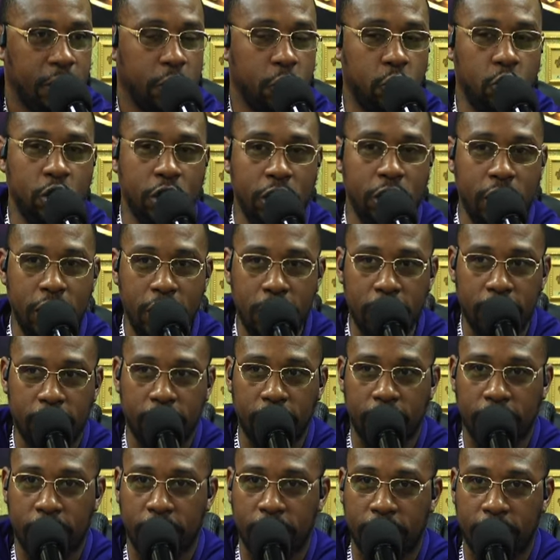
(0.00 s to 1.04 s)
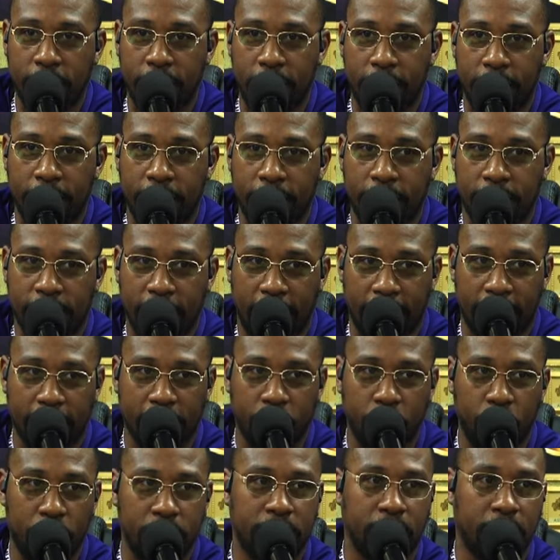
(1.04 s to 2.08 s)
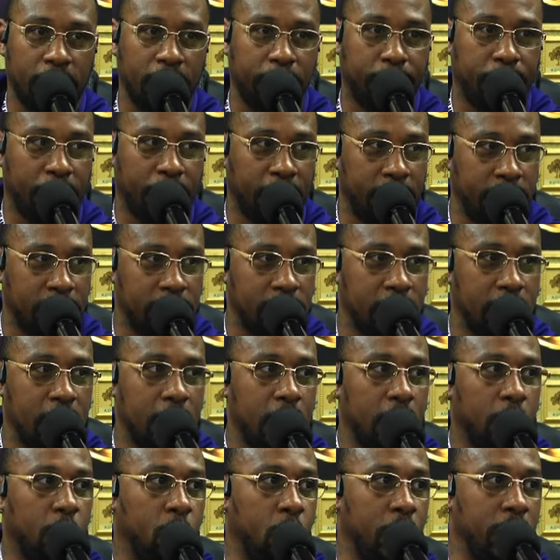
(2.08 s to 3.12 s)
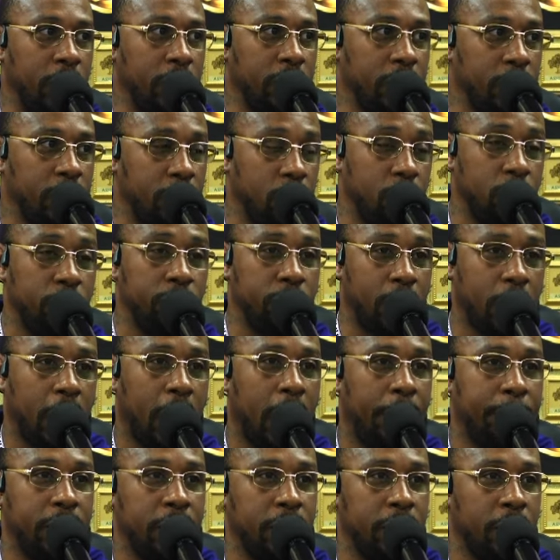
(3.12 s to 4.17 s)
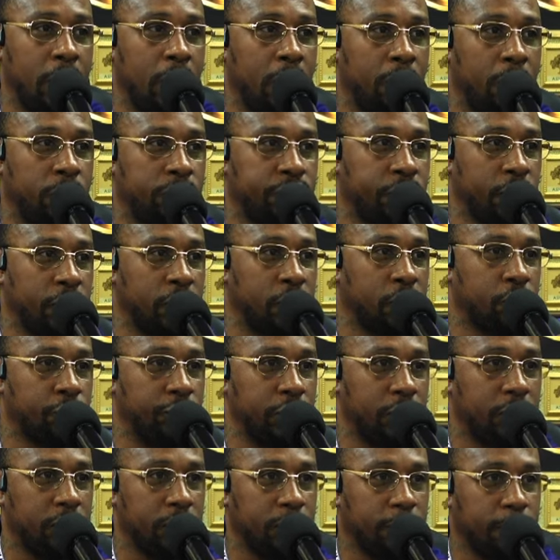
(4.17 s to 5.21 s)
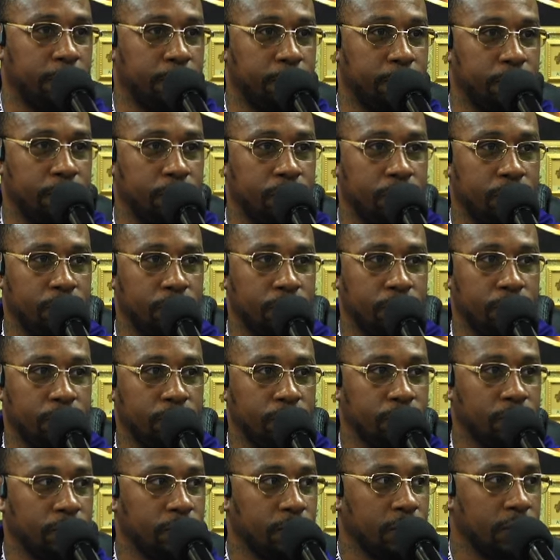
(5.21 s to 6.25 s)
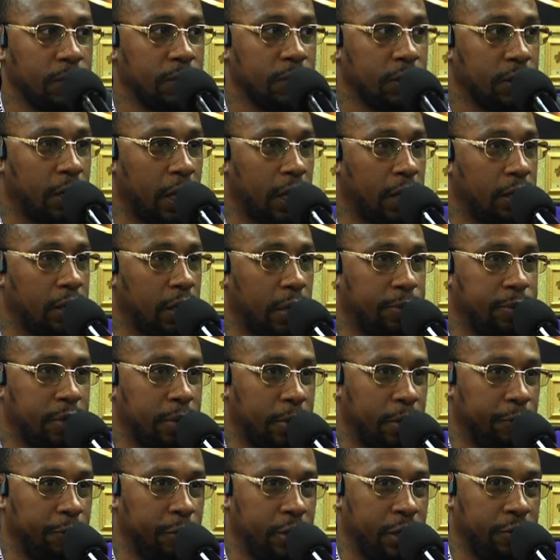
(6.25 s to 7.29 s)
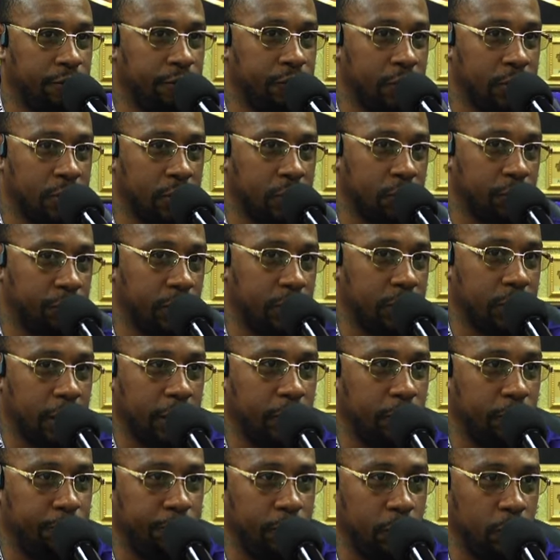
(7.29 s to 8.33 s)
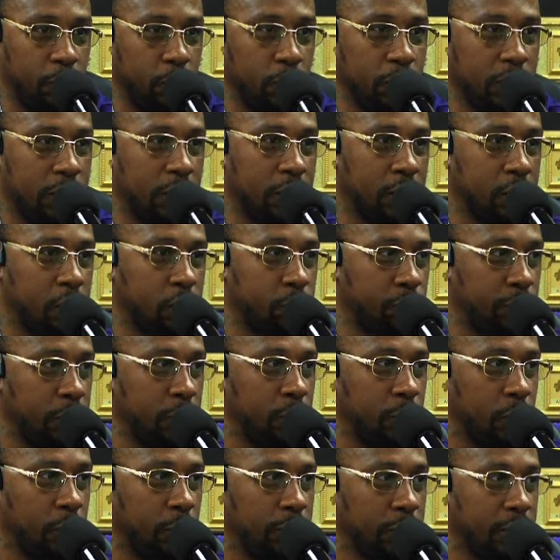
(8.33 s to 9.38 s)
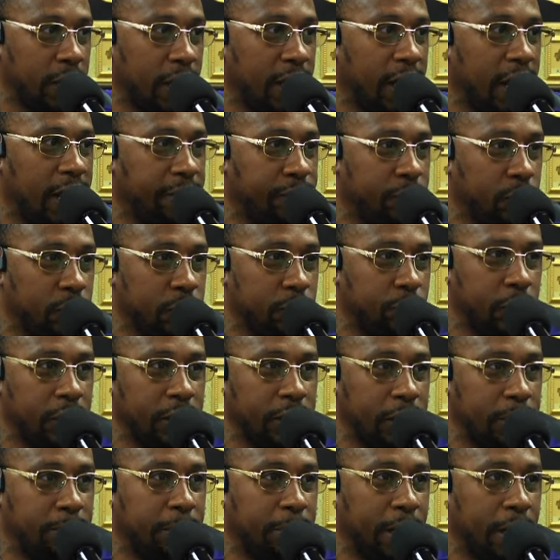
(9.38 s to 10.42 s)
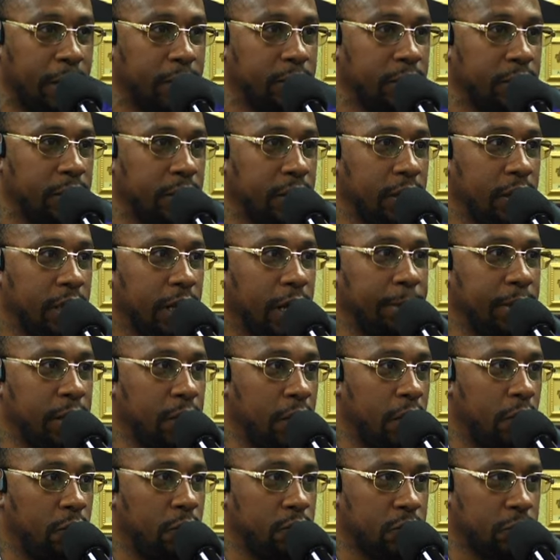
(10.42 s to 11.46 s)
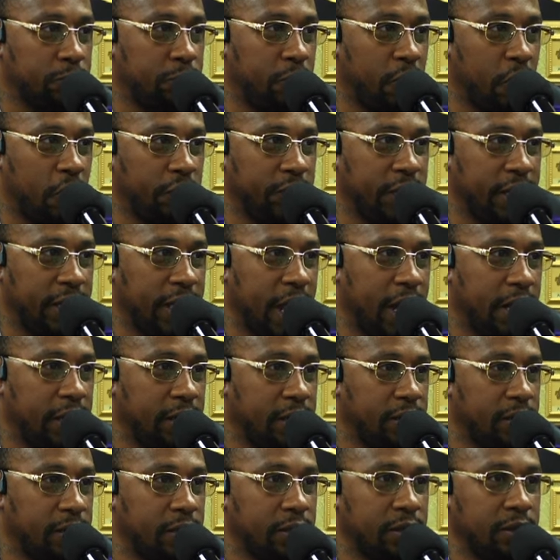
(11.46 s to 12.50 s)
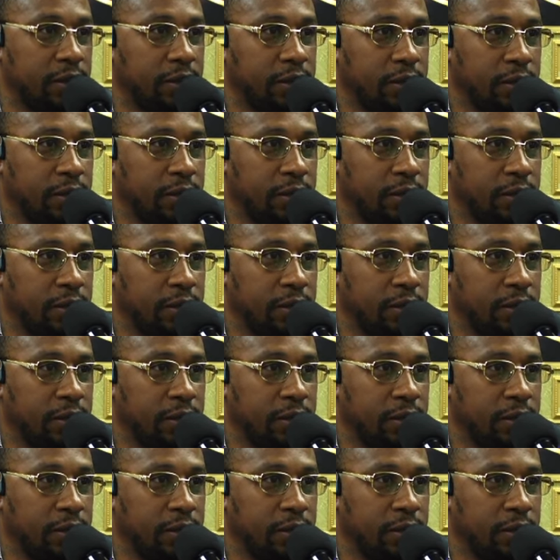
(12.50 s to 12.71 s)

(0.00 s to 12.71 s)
You need to understand exactly what's taking place. When you, how many of y'all was from the streets? Like, I'm talking about really from the streets. Like, you you was in the street. You know what that life was really about. How many of y'all was involved in gangs?